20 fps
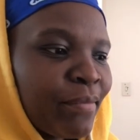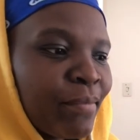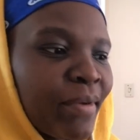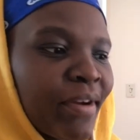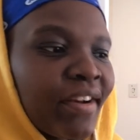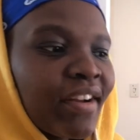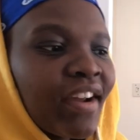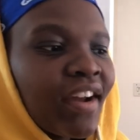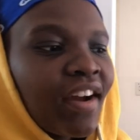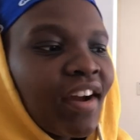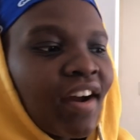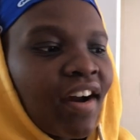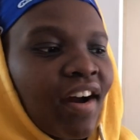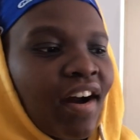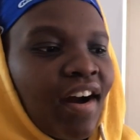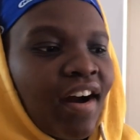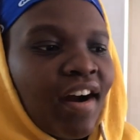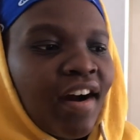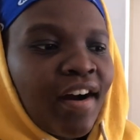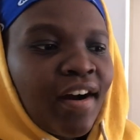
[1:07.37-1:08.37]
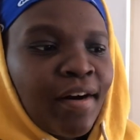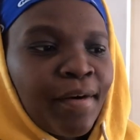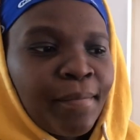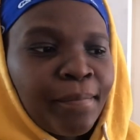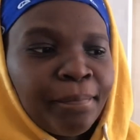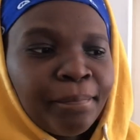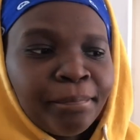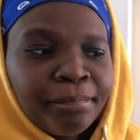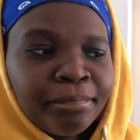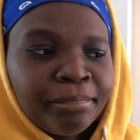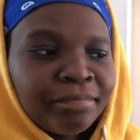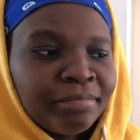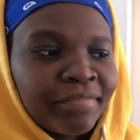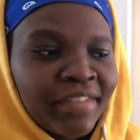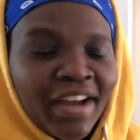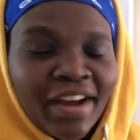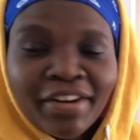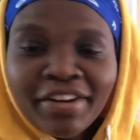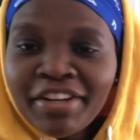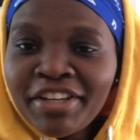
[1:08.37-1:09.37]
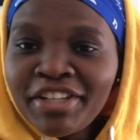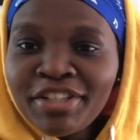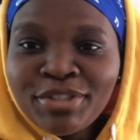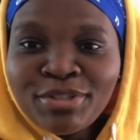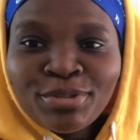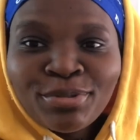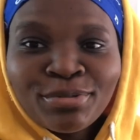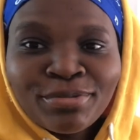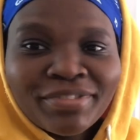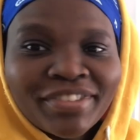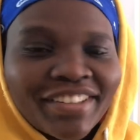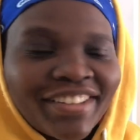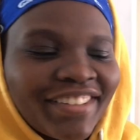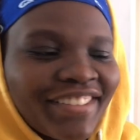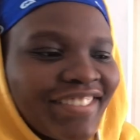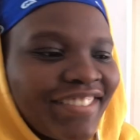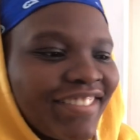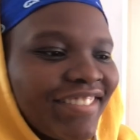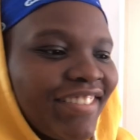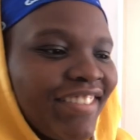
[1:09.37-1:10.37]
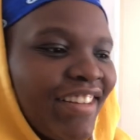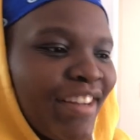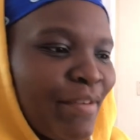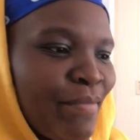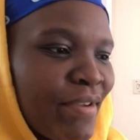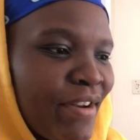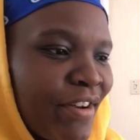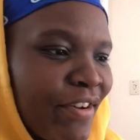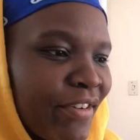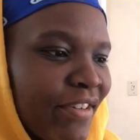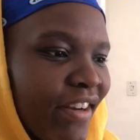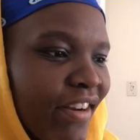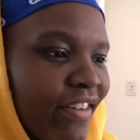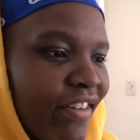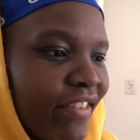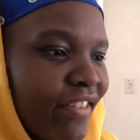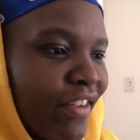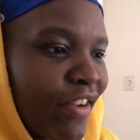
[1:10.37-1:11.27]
But how did he do? Let me know down in the